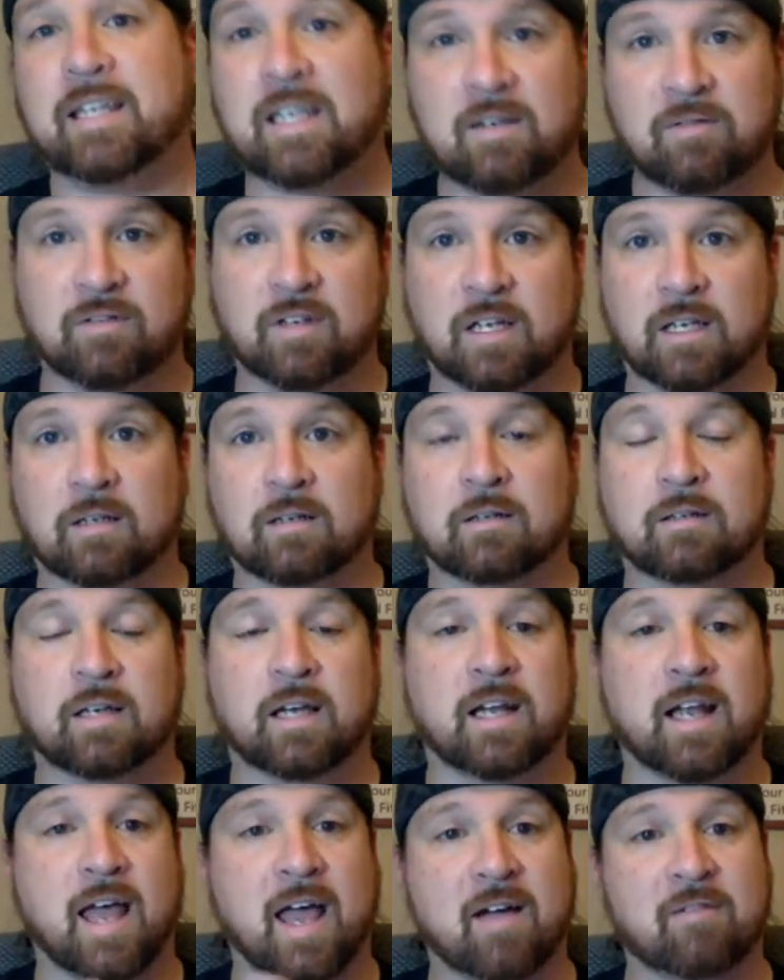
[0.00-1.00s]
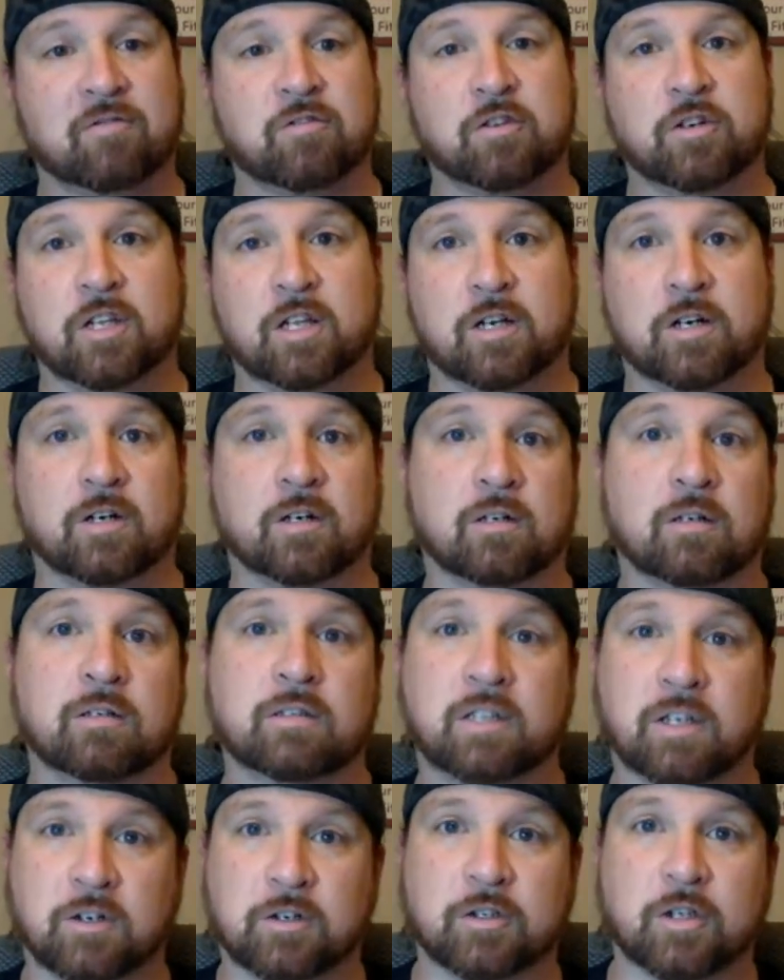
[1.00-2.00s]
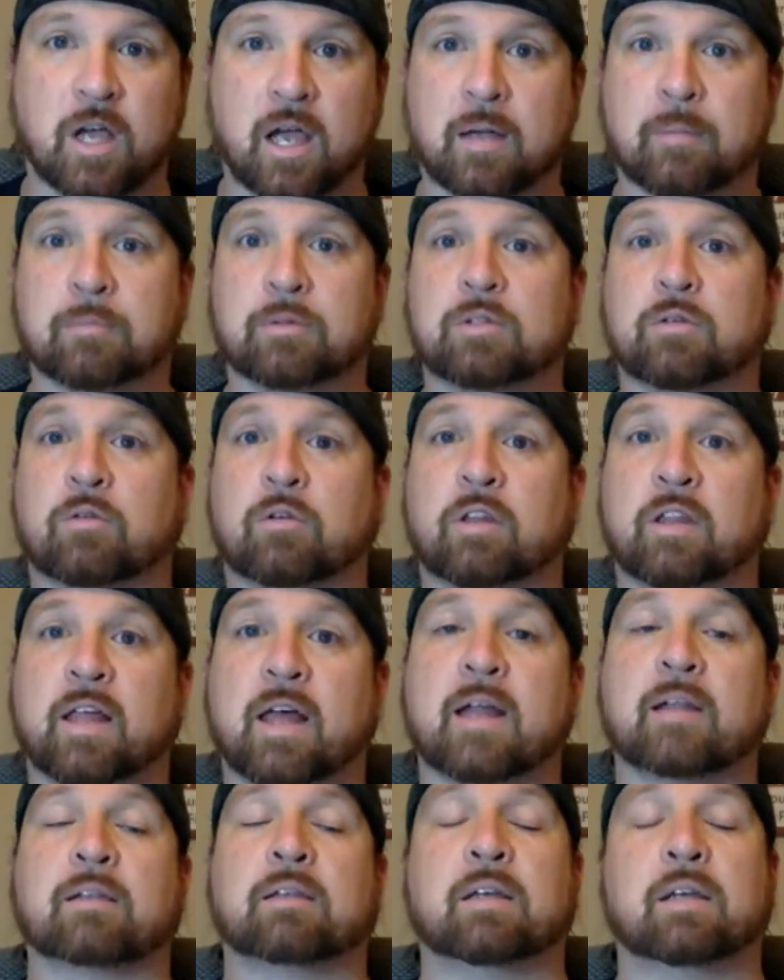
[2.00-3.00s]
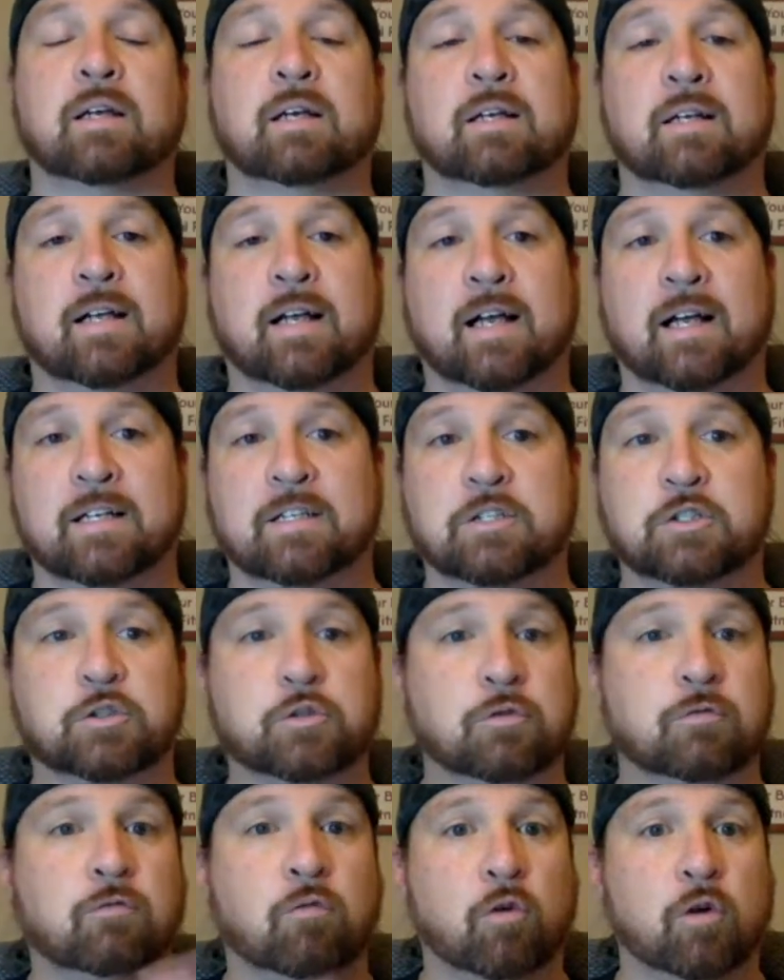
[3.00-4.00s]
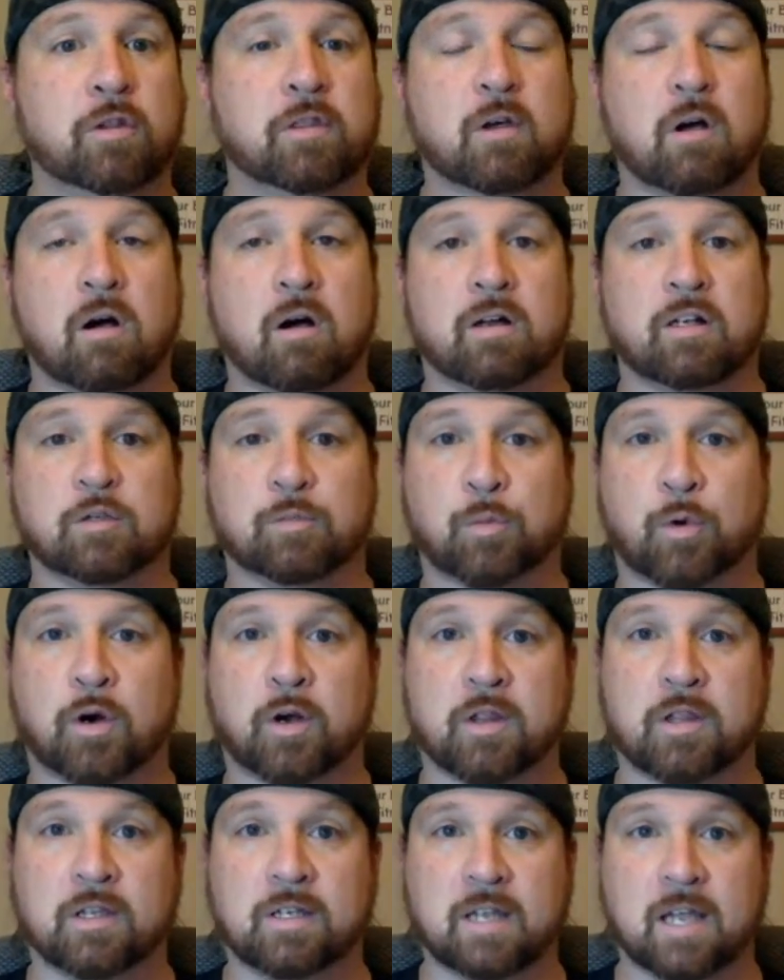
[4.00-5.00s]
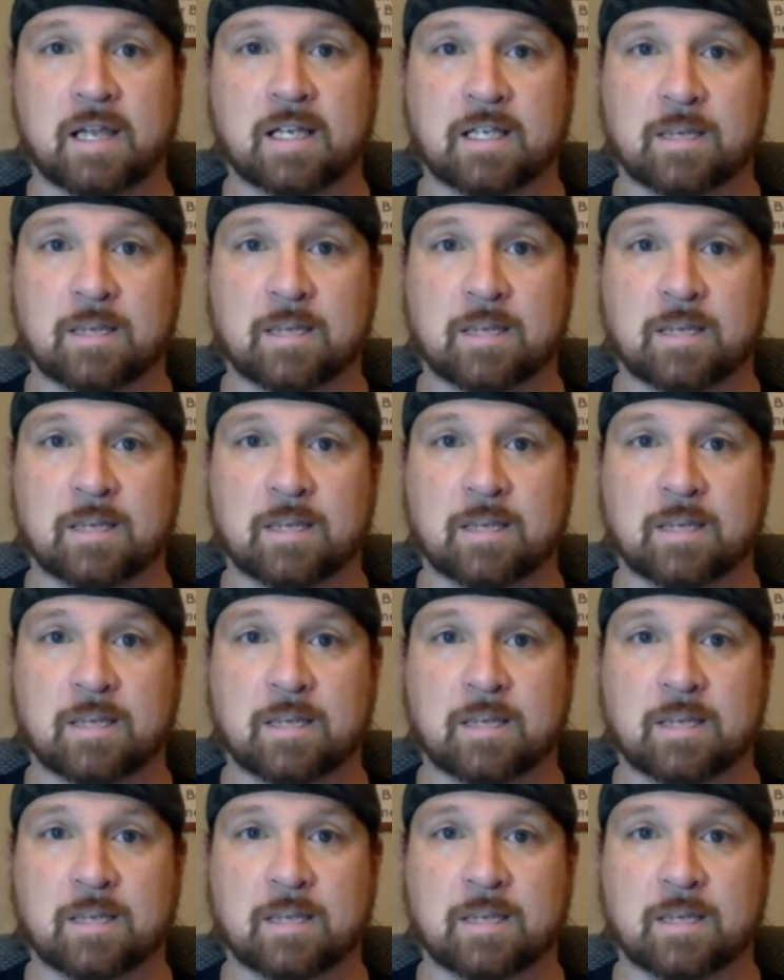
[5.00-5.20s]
evening, kind of after dinner time, sort of that, just to avoid the hottest part of the day.